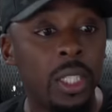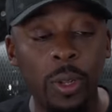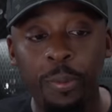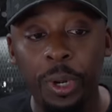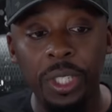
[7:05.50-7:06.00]
It's
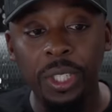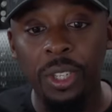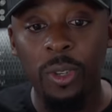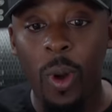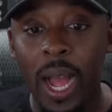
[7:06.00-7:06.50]
only preaching
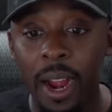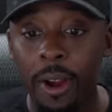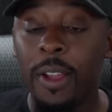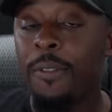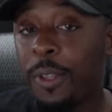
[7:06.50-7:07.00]
to the
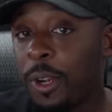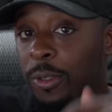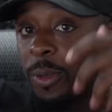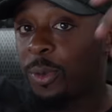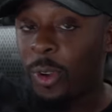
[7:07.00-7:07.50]
choir if you
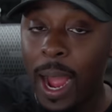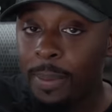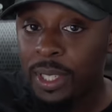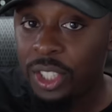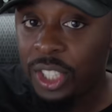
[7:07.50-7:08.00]
don't
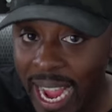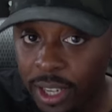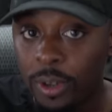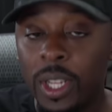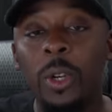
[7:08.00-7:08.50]
subscribe to the
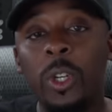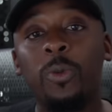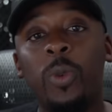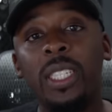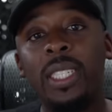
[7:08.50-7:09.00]
channel.
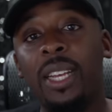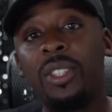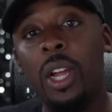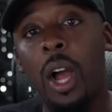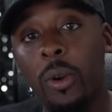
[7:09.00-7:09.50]
Because what it tells
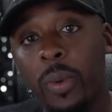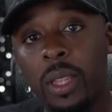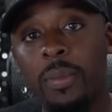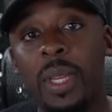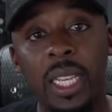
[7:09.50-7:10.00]
the
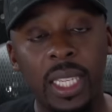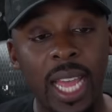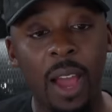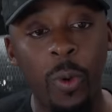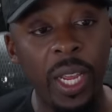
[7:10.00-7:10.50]
algorithm is
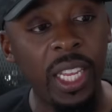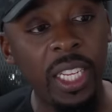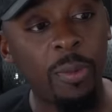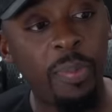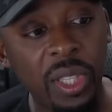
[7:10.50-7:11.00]
that we
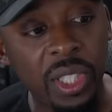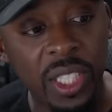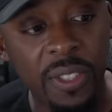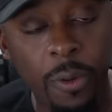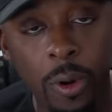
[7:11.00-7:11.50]
need to push
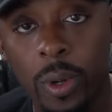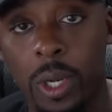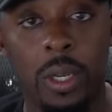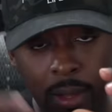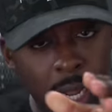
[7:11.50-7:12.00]
this
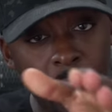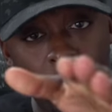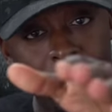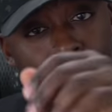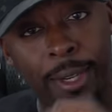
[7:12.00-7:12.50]
forward.
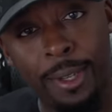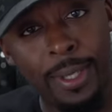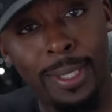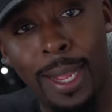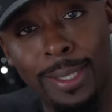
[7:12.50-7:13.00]
Another way you can do
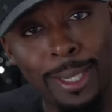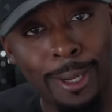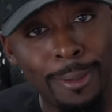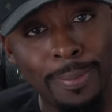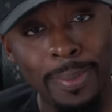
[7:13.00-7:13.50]
this
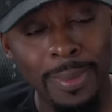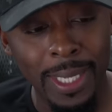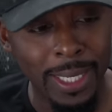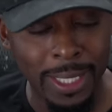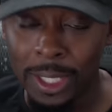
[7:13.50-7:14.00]
also
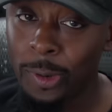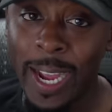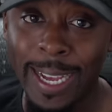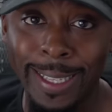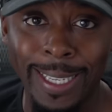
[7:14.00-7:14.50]
is
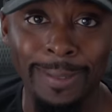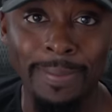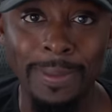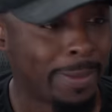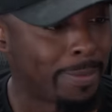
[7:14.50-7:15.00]
indirectly
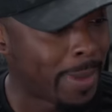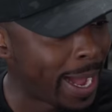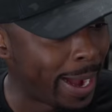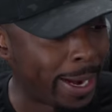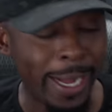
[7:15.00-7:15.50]

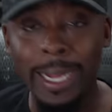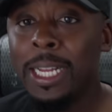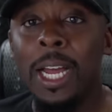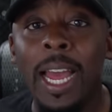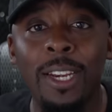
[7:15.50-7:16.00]
by uh,
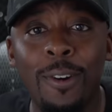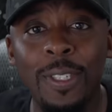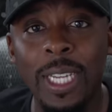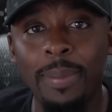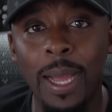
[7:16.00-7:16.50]
heading
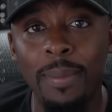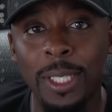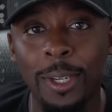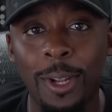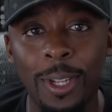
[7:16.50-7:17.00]
over to
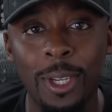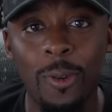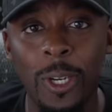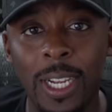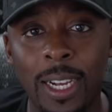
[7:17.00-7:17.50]

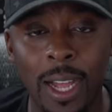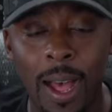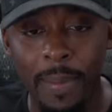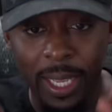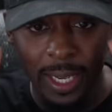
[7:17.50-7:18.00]

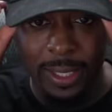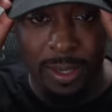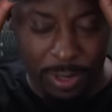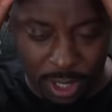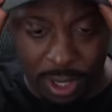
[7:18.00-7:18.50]
shop.mrcolionnoir.com and getting
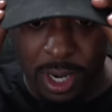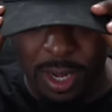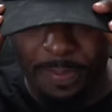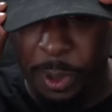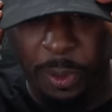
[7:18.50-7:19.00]
some of your
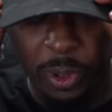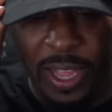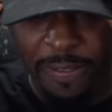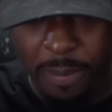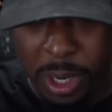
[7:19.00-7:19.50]
uh, Pew Pew
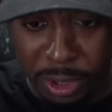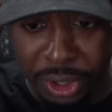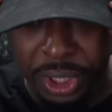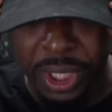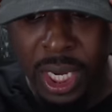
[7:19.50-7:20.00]
Life
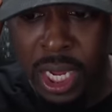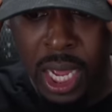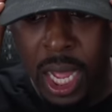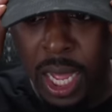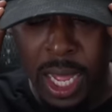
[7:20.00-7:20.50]
merch.
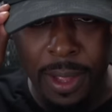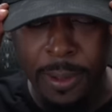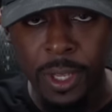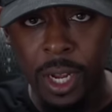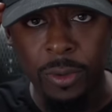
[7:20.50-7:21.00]

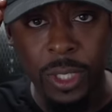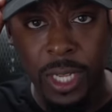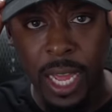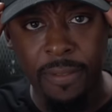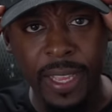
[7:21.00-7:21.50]
Uh, you know, it's a
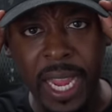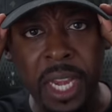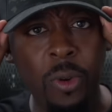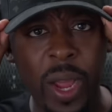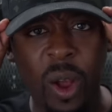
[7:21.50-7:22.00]
kind of an
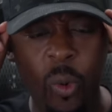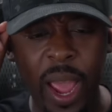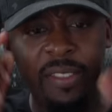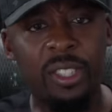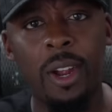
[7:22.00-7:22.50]
indirect
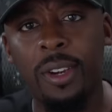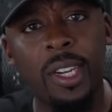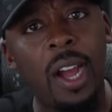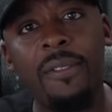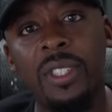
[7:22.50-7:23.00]
way of starting
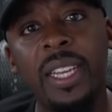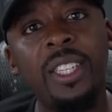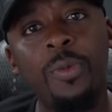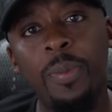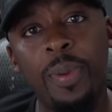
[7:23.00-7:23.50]
a
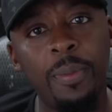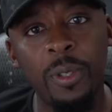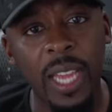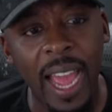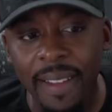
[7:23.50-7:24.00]
conversation with
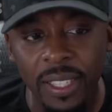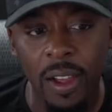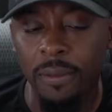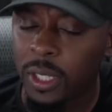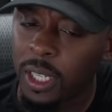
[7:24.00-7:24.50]
people to have this
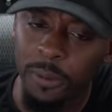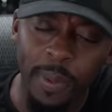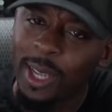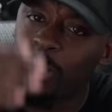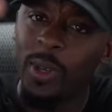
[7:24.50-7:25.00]
conversation.
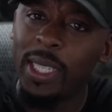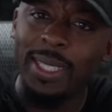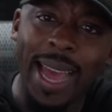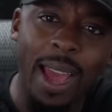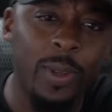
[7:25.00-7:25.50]
People ask you, what
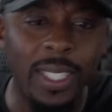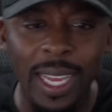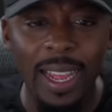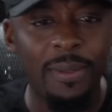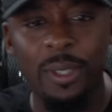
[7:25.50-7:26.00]
is that? What does
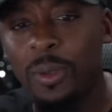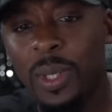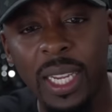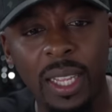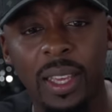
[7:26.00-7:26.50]
that have to do
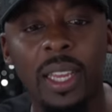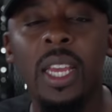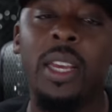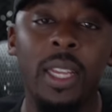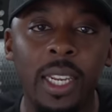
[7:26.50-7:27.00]
with anything?
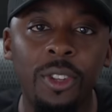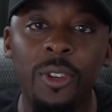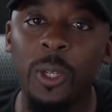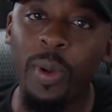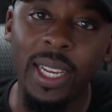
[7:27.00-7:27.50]
And then you
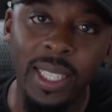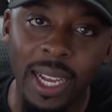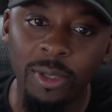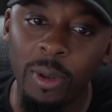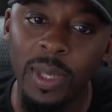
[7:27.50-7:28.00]
can break it
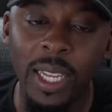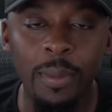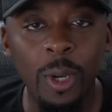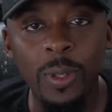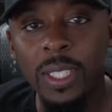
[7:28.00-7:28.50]
down to them and let
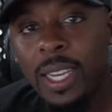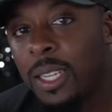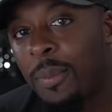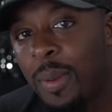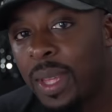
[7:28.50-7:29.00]
them know what the
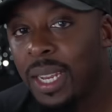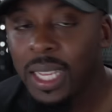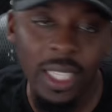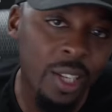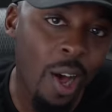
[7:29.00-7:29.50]
Second Amendment
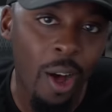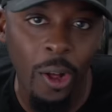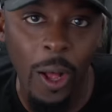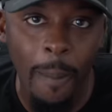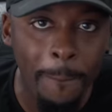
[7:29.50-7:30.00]
is all